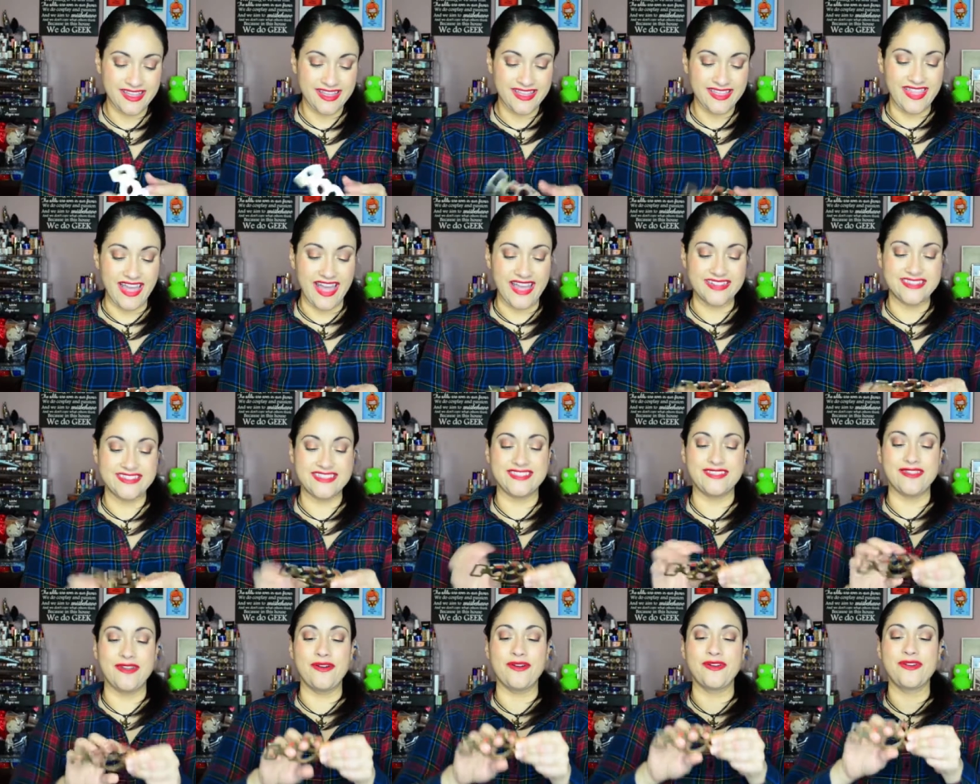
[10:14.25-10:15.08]

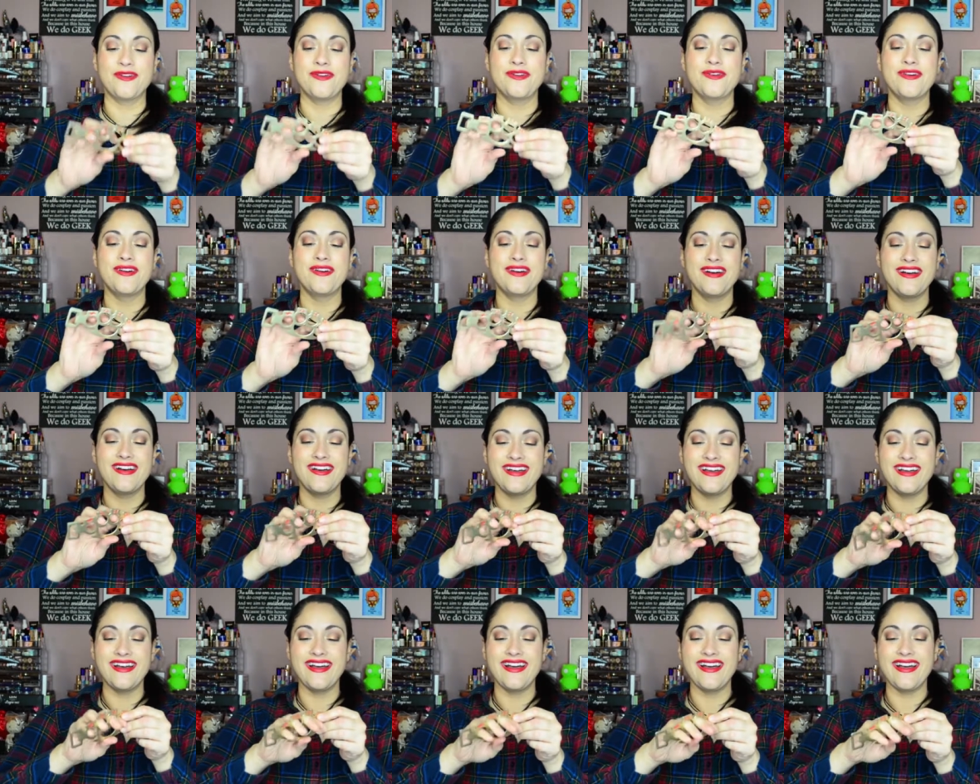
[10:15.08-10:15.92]
That's so cool.
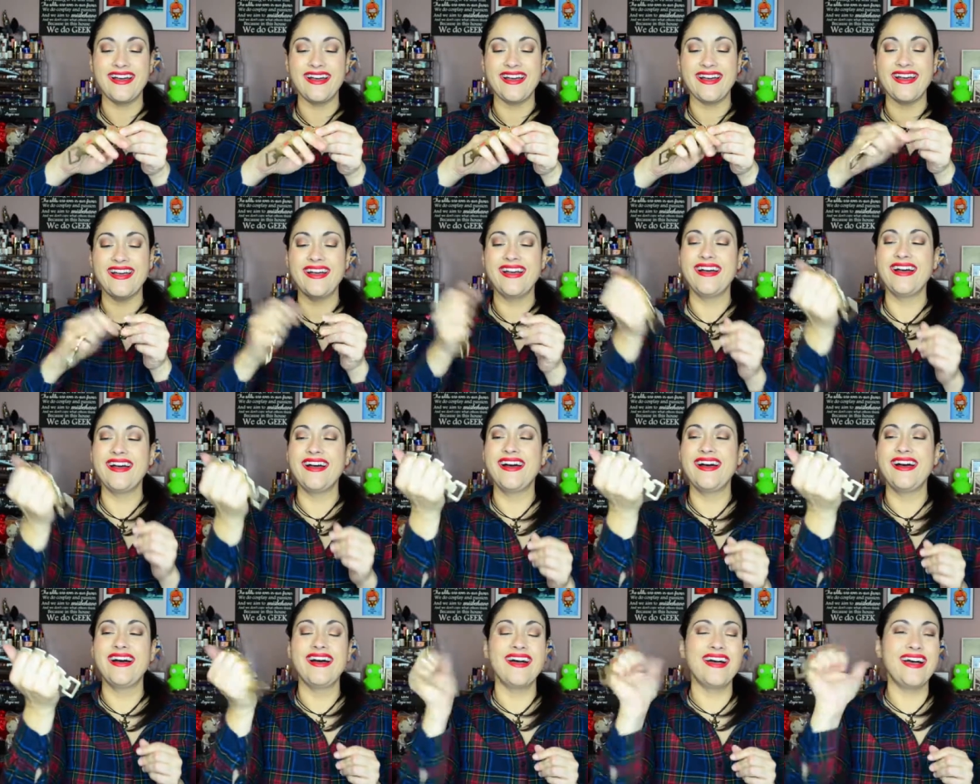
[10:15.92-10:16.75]

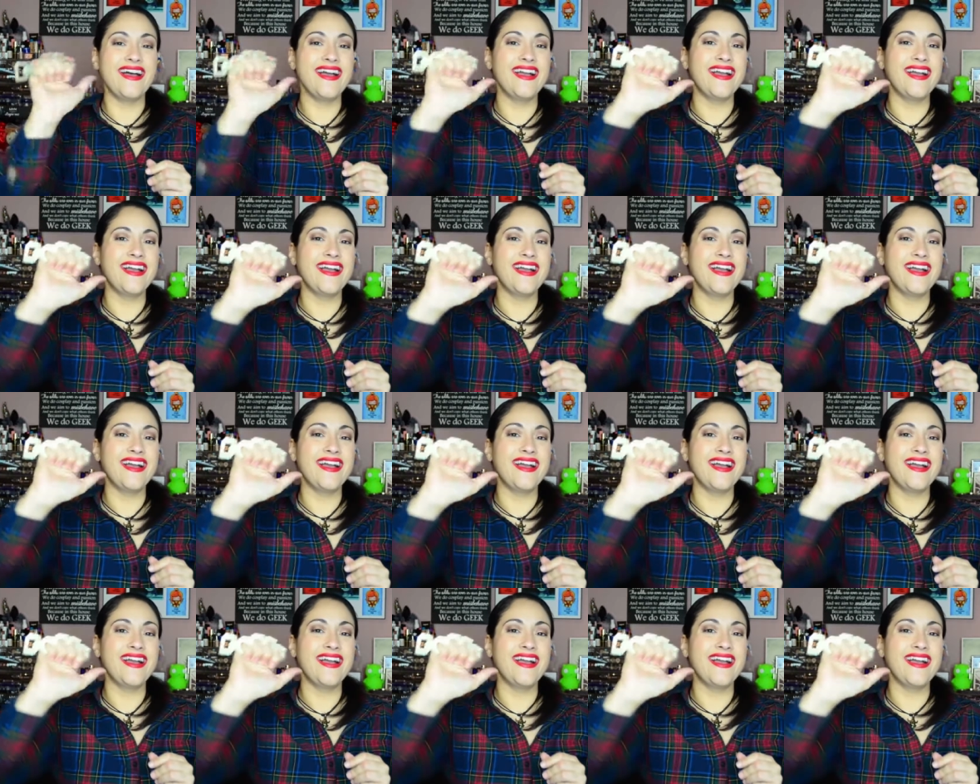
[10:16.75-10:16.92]
Oh,